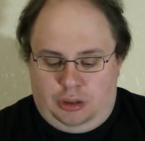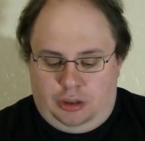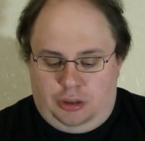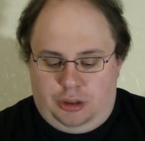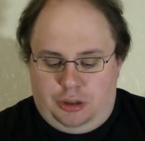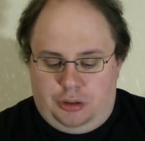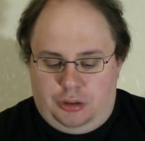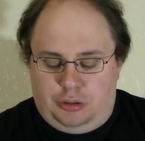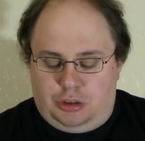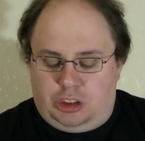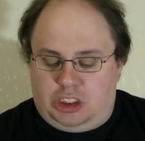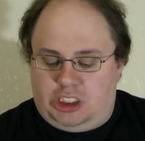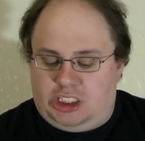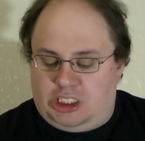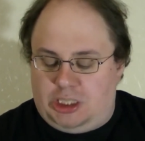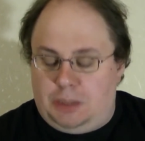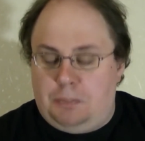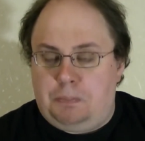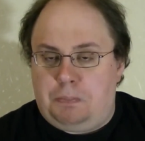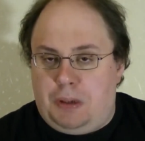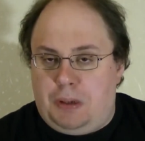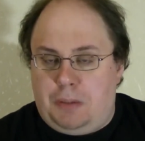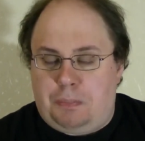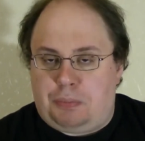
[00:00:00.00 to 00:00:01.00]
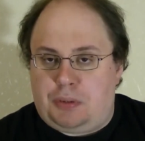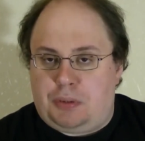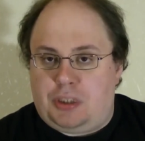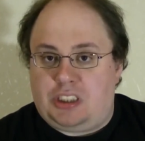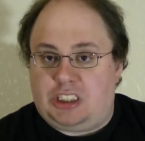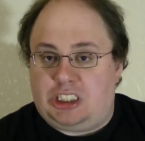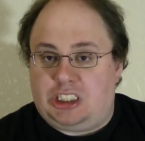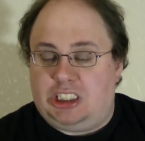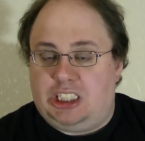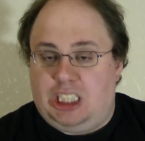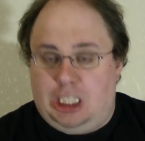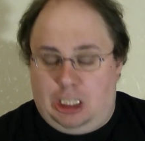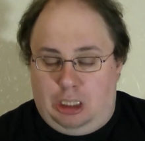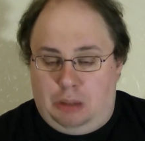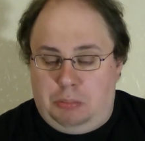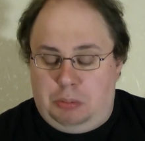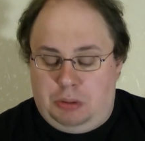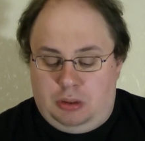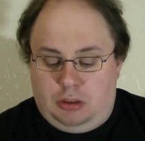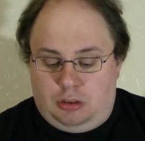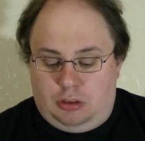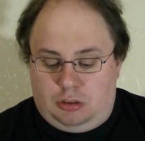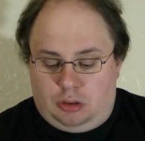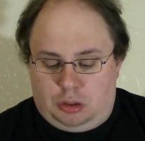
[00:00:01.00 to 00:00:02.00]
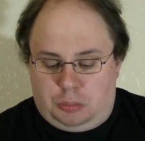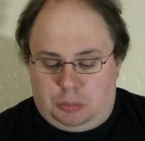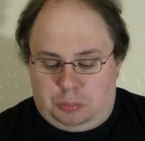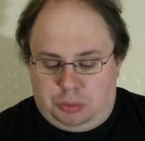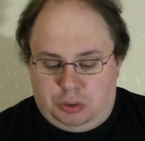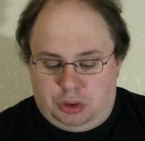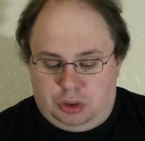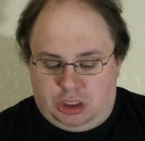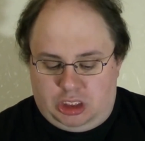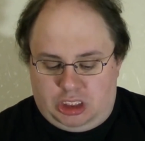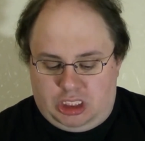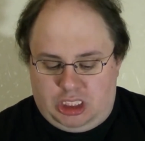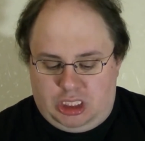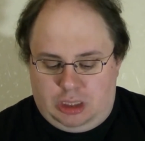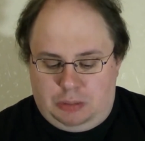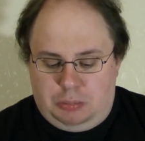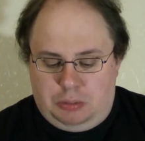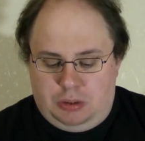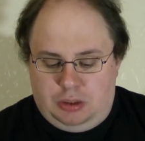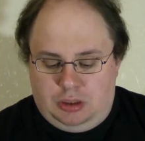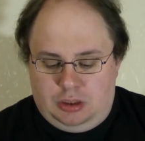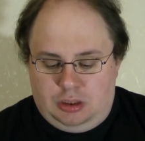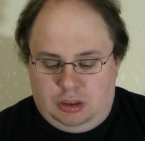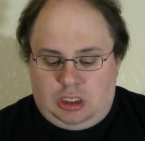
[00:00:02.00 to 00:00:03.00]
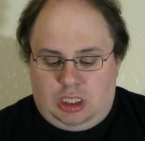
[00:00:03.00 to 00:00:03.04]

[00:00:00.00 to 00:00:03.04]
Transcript: You jump by pressing up or pushing up,